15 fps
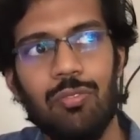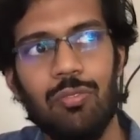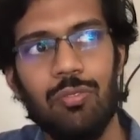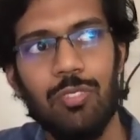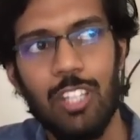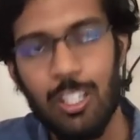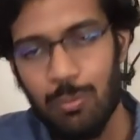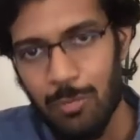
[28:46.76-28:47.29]

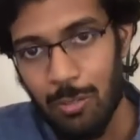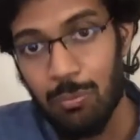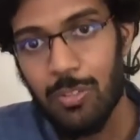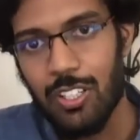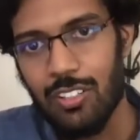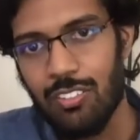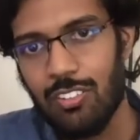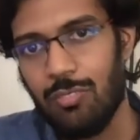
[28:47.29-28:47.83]
the
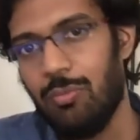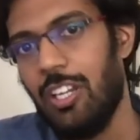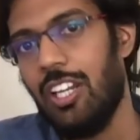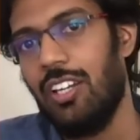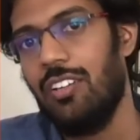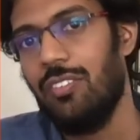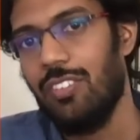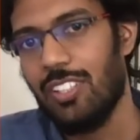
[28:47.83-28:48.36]
members
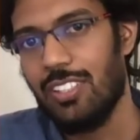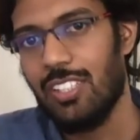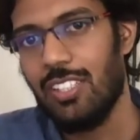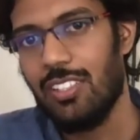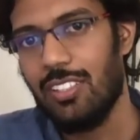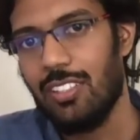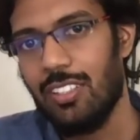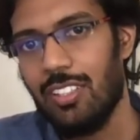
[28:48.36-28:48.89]
might
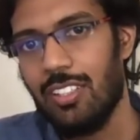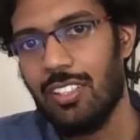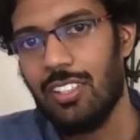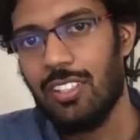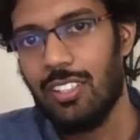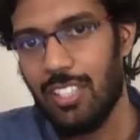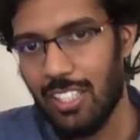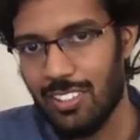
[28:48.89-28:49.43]
visit
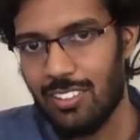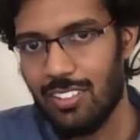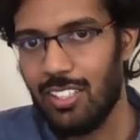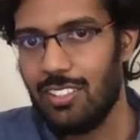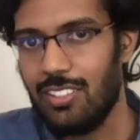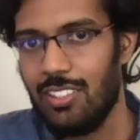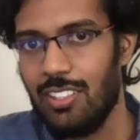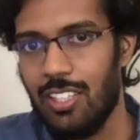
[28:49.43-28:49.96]
next.
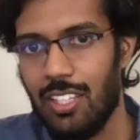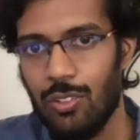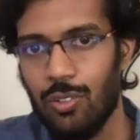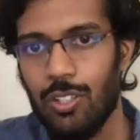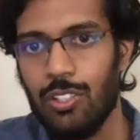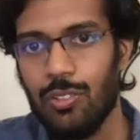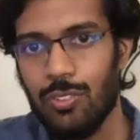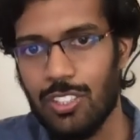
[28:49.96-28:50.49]
Let's say they are
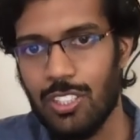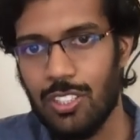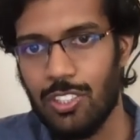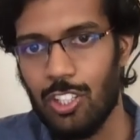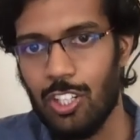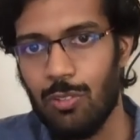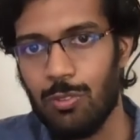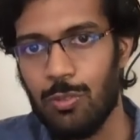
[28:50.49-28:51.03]
going to visit
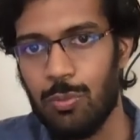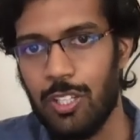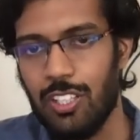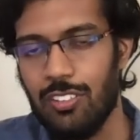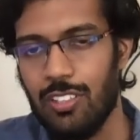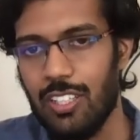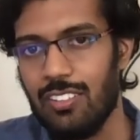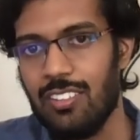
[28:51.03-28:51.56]
jobs
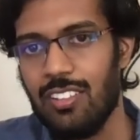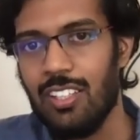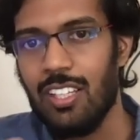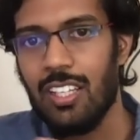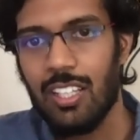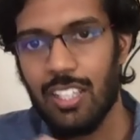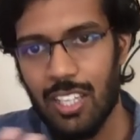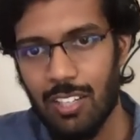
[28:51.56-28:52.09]
page next.
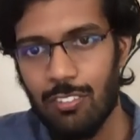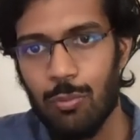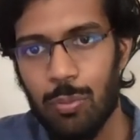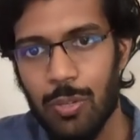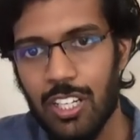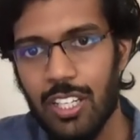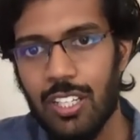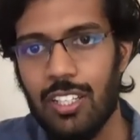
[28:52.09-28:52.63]
Can we
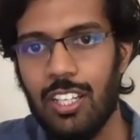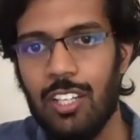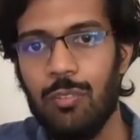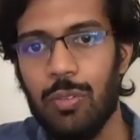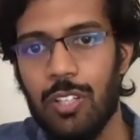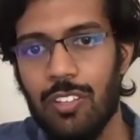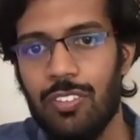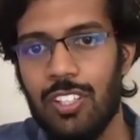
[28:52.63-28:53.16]
predict
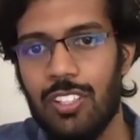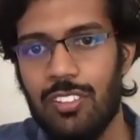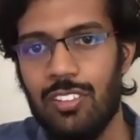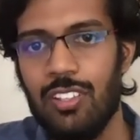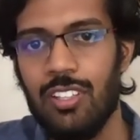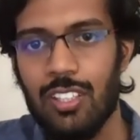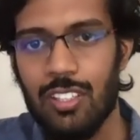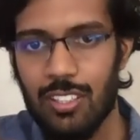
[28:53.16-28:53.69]
and prefetch
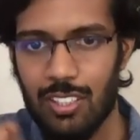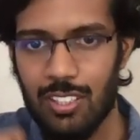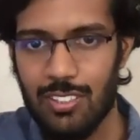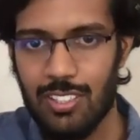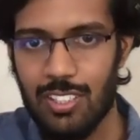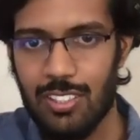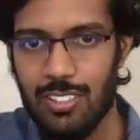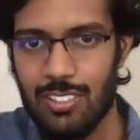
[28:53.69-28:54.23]
the
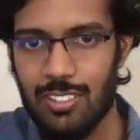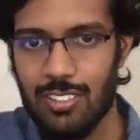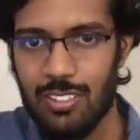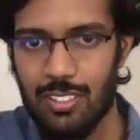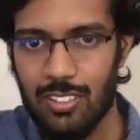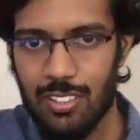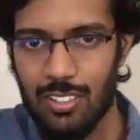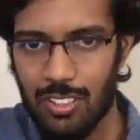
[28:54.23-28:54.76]
results
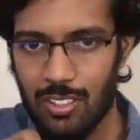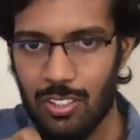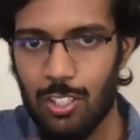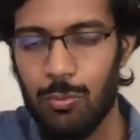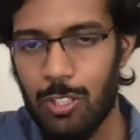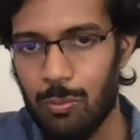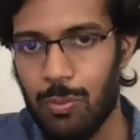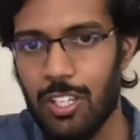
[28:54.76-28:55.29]
or
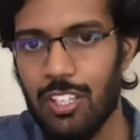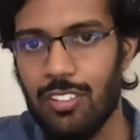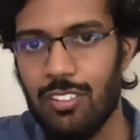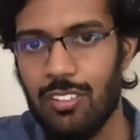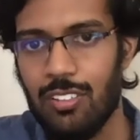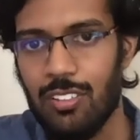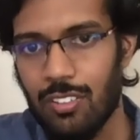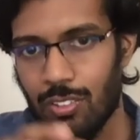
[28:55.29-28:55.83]
the page
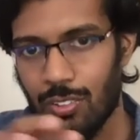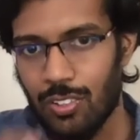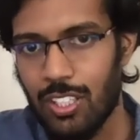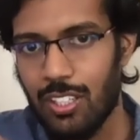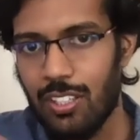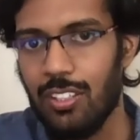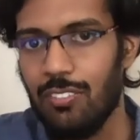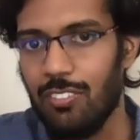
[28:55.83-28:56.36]
so
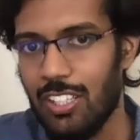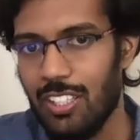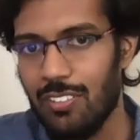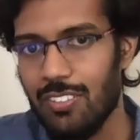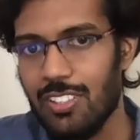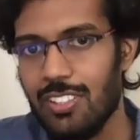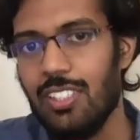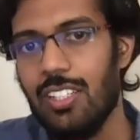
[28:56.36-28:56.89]
that when they
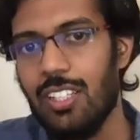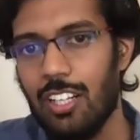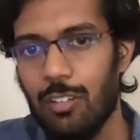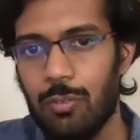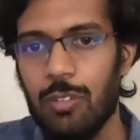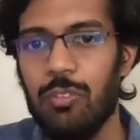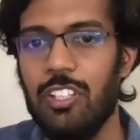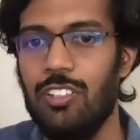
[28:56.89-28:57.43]
visit, it will
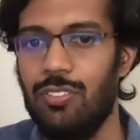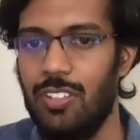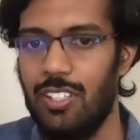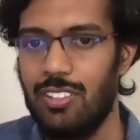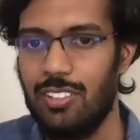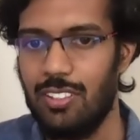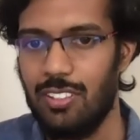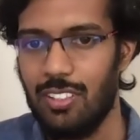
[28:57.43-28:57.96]
be much
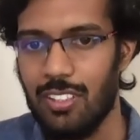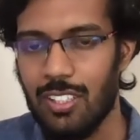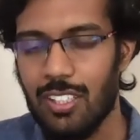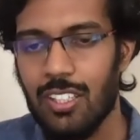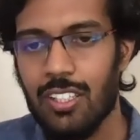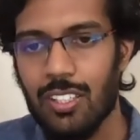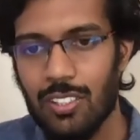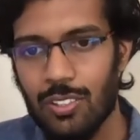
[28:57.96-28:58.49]
faster?
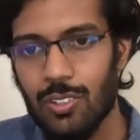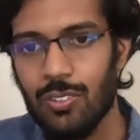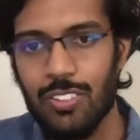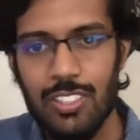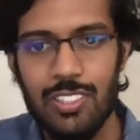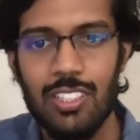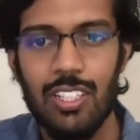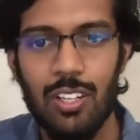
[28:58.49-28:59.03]
So we
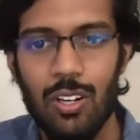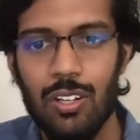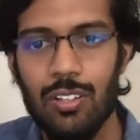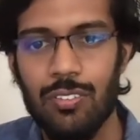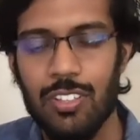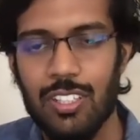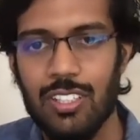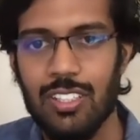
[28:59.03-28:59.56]
see a lot
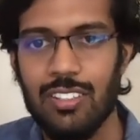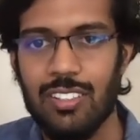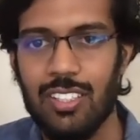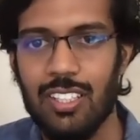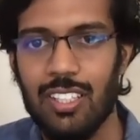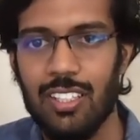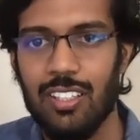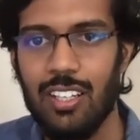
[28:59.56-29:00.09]
of
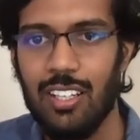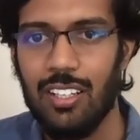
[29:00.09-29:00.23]
interesting